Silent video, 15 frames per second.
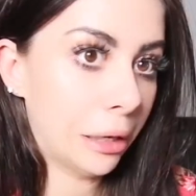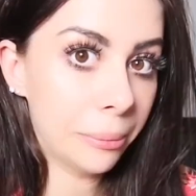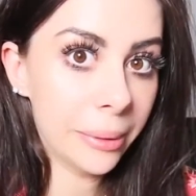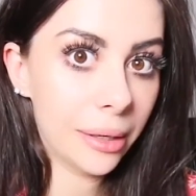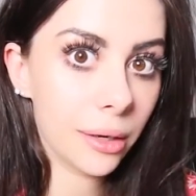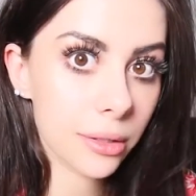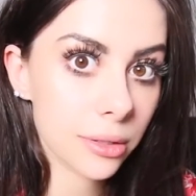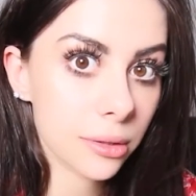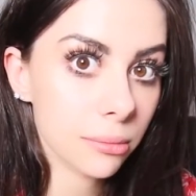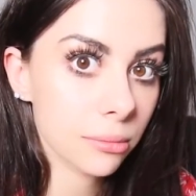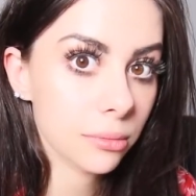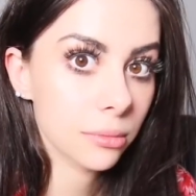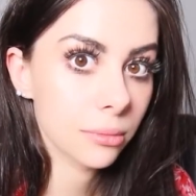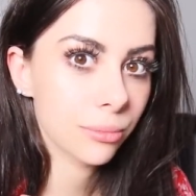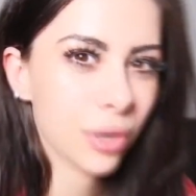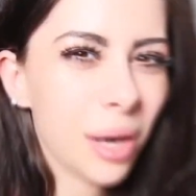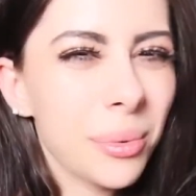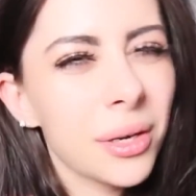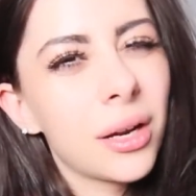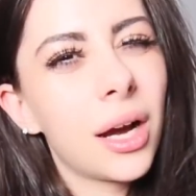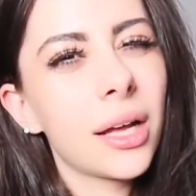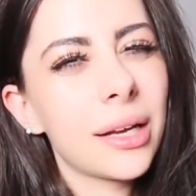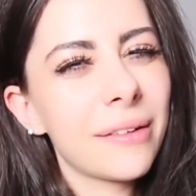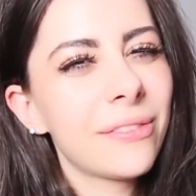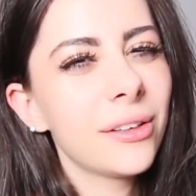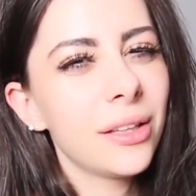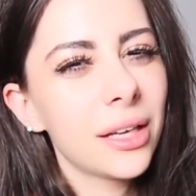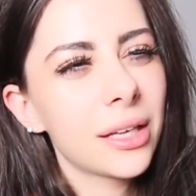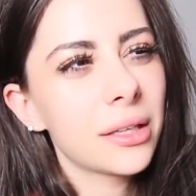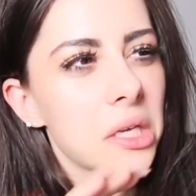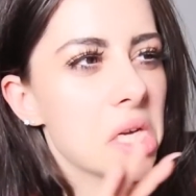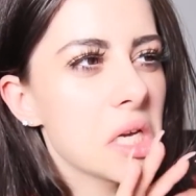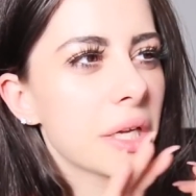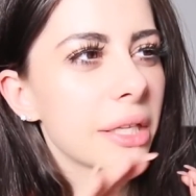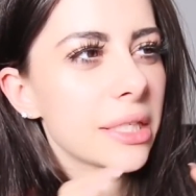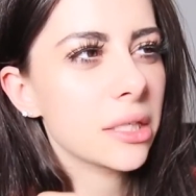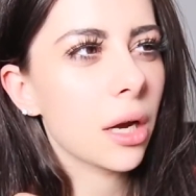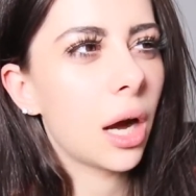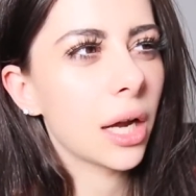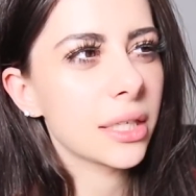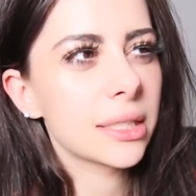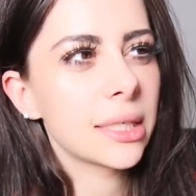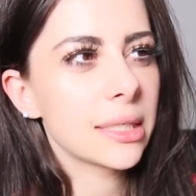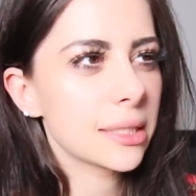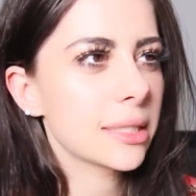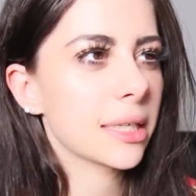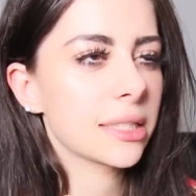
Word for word: That would be awesome. Probably not. I feel like these contests